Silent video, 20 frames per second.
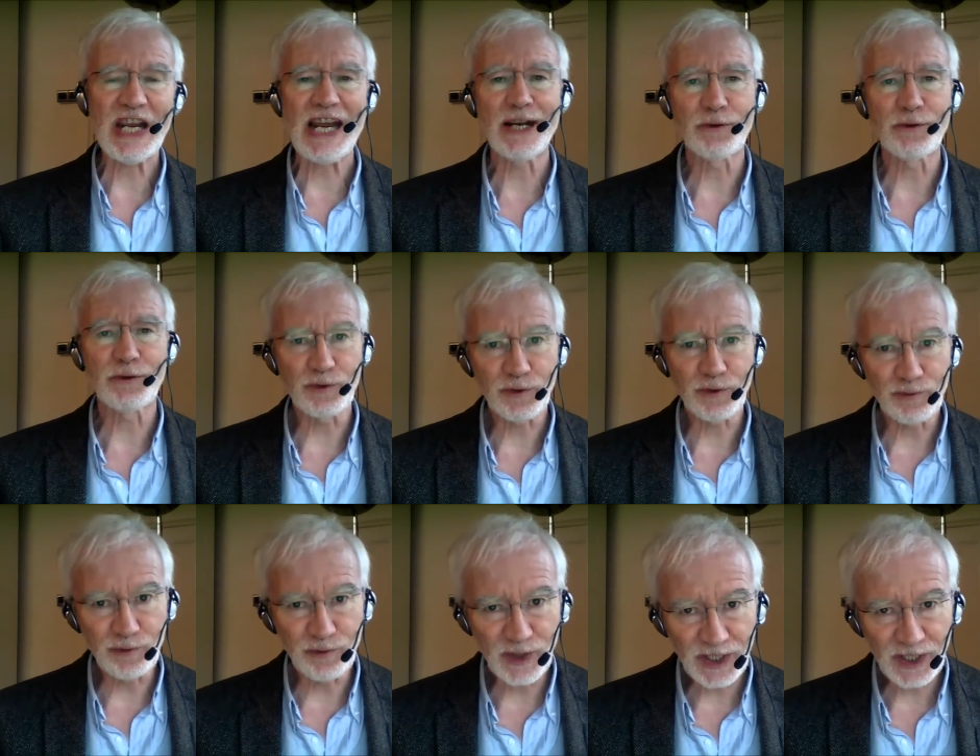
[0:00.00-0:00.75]
and
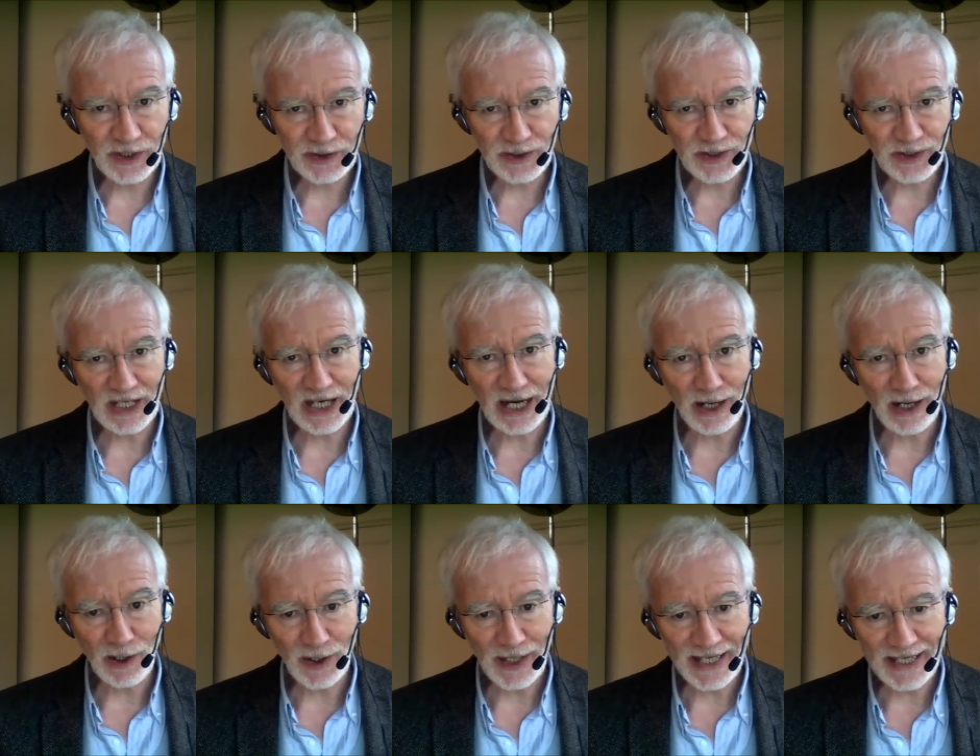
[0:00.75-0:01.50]
reverse
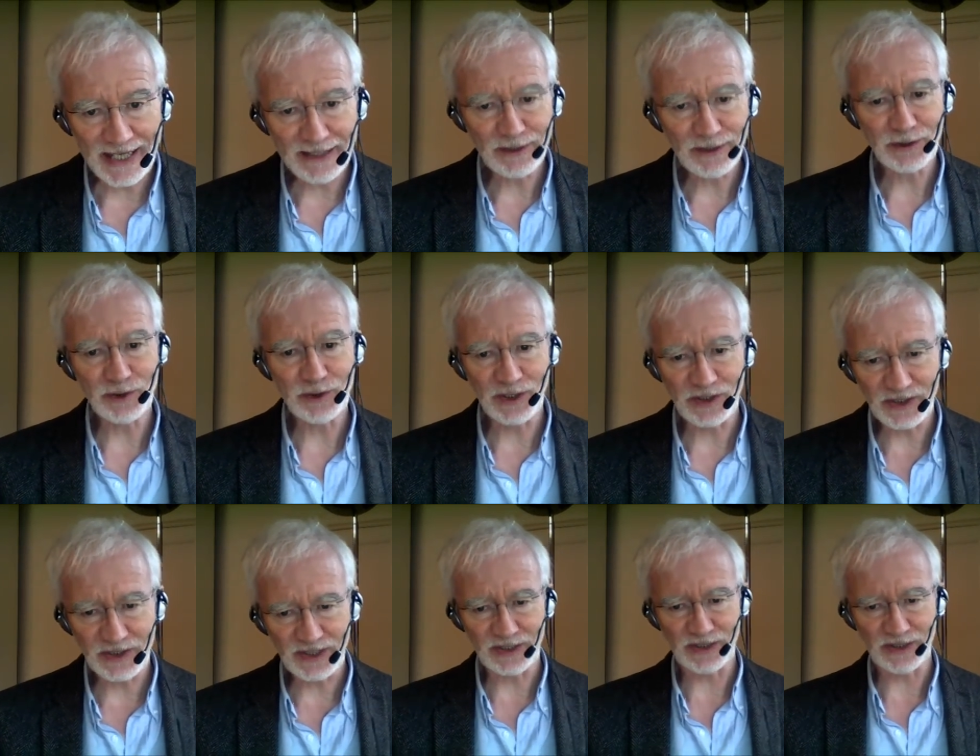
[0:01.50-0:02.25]
our energy
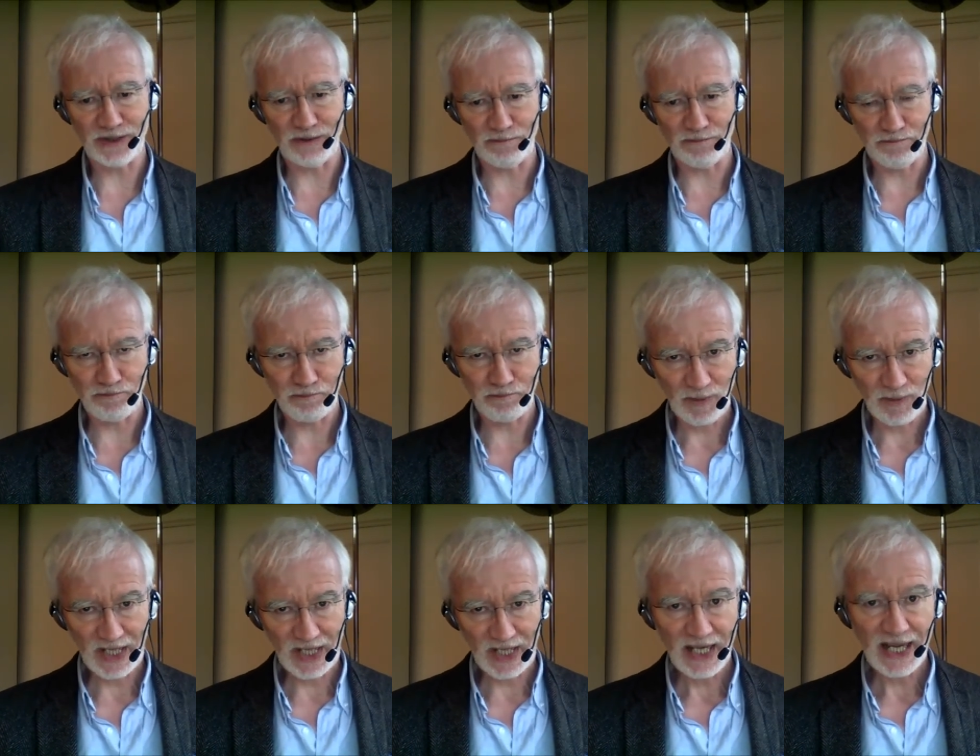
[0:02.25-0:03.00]
system,
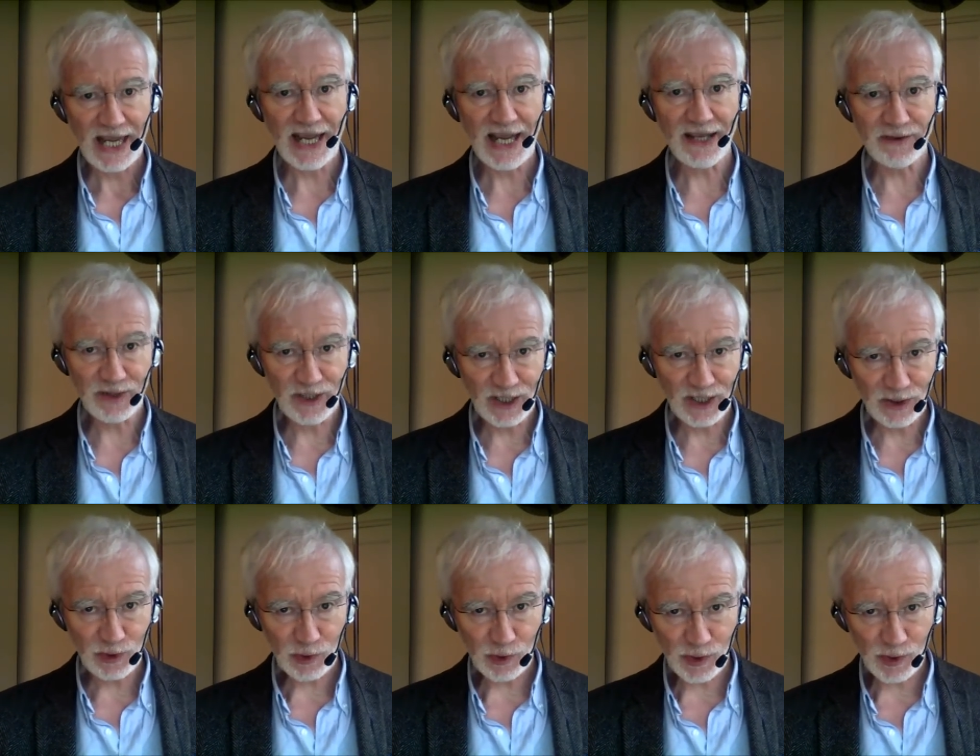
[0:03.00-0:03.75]
and they
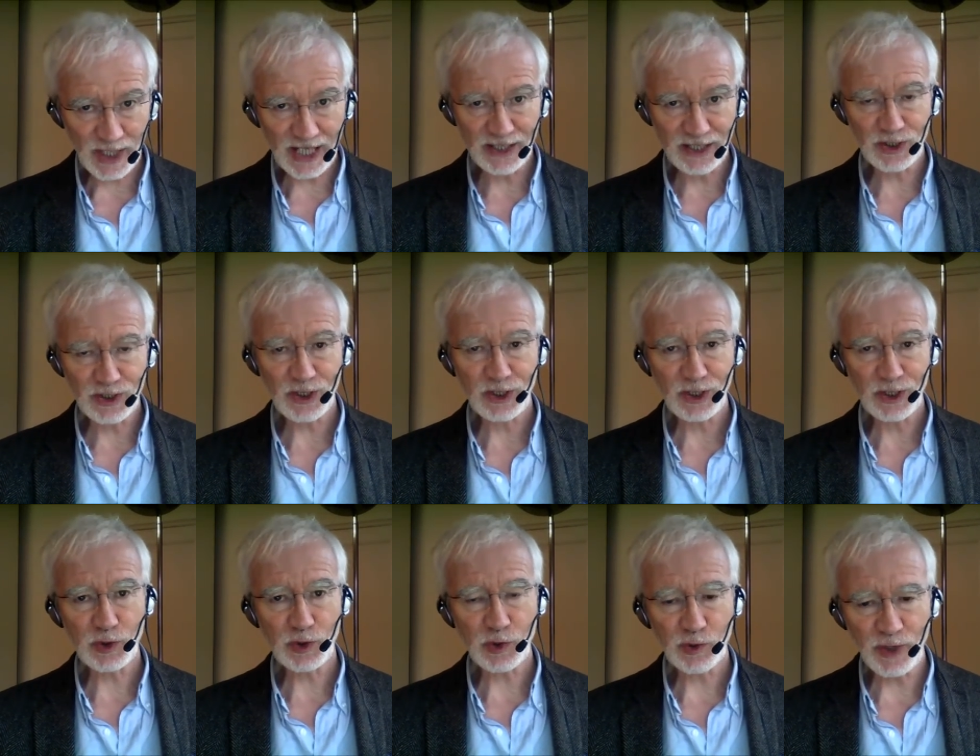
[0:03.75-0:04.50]
create
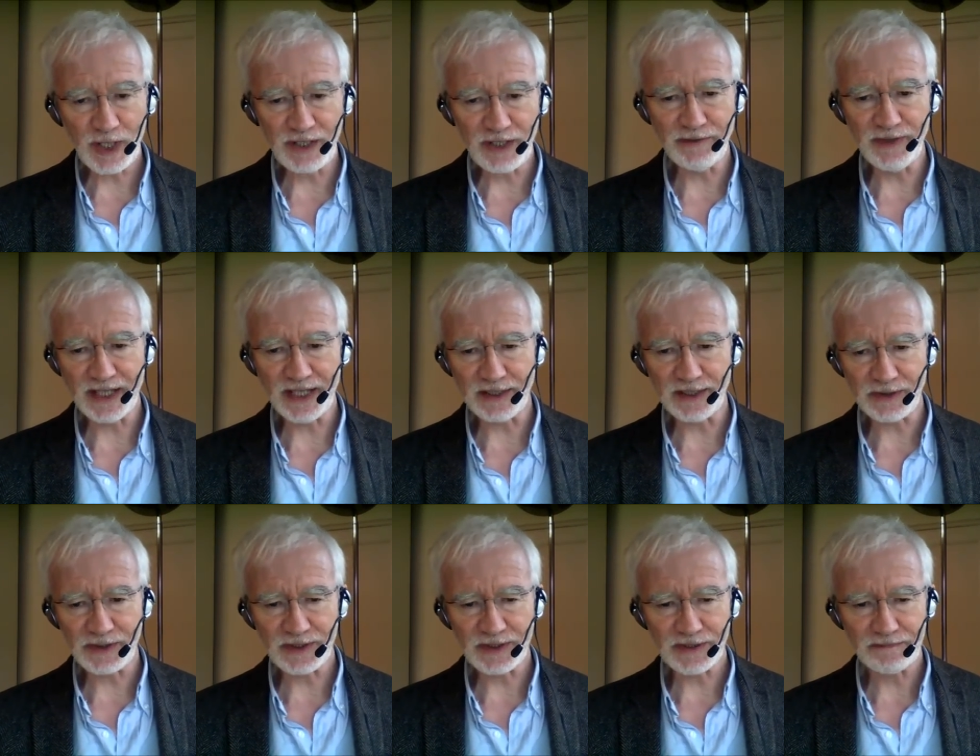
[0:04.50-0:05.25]

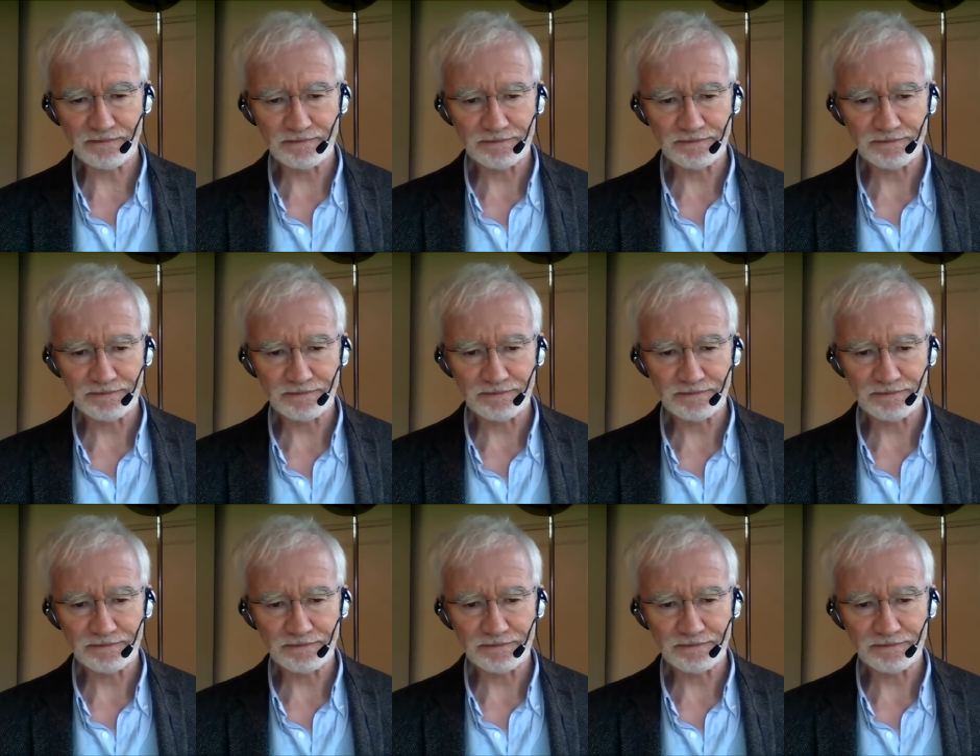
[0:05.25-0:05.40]
cravings.